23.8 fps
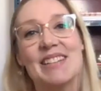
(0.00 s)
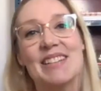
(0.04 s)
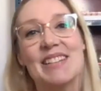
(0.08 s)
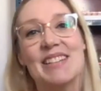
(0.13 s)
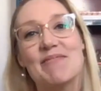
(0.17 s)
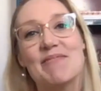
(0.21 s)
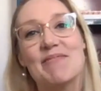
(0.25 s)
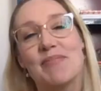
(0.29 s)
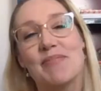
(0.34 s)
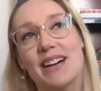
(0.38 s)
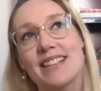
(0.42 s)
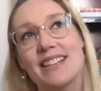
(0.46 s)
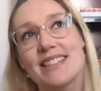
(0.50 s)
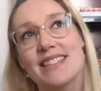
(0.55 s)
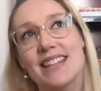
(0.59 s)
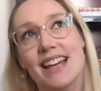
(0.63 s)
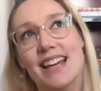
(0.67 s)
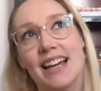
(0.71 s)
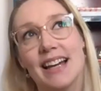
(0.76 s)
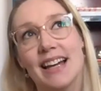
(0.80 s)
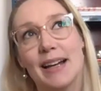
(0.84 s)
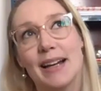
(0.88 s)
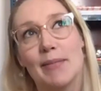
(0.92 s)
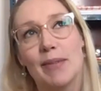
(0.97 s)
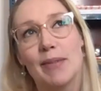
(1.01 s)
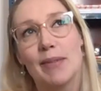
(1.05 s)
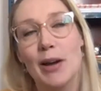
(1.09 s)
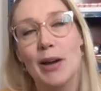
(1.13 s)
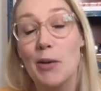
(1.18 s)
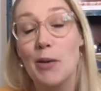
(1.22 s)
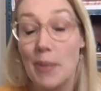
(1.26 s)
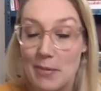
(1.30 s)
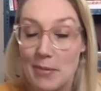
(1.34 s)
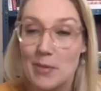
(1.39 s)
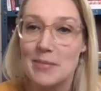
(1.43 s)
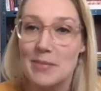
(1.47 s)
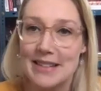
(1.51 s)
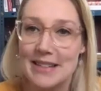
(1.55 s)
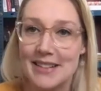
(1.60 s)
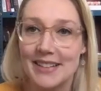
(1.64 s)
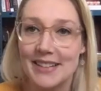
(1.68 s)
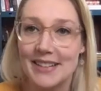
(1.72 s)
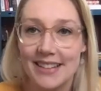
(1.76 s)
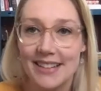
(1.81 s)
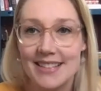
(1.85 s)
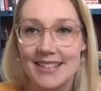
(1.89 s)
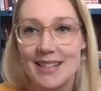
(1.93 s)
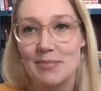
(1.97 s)
but um, I hope I will meet her
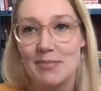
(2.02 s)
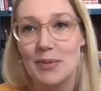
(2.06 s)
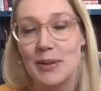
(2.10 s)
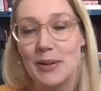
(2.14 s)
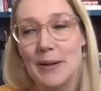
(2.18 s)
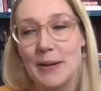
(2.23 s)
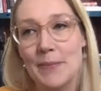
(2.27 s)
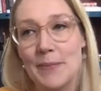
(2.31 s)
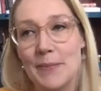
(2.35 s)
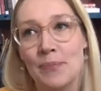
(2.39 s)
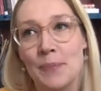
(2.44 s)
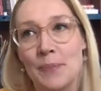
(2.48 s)
at some point.